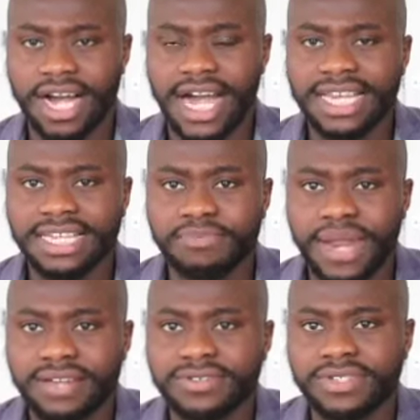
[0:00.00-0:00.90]
I need
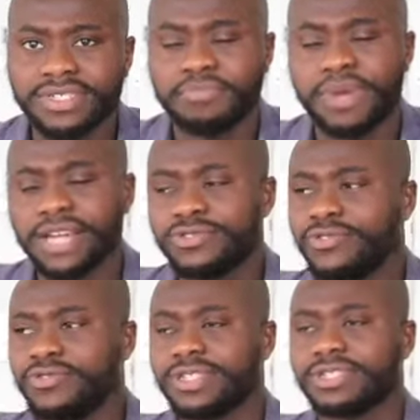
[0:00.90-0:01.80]
black trousers and black
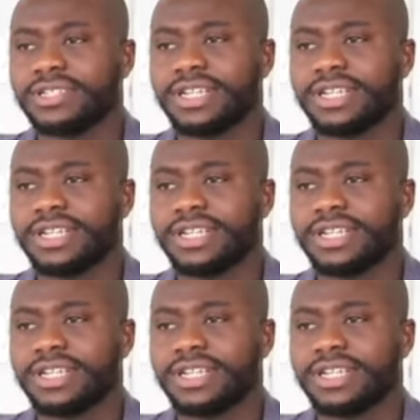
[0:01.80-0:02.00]
shoes.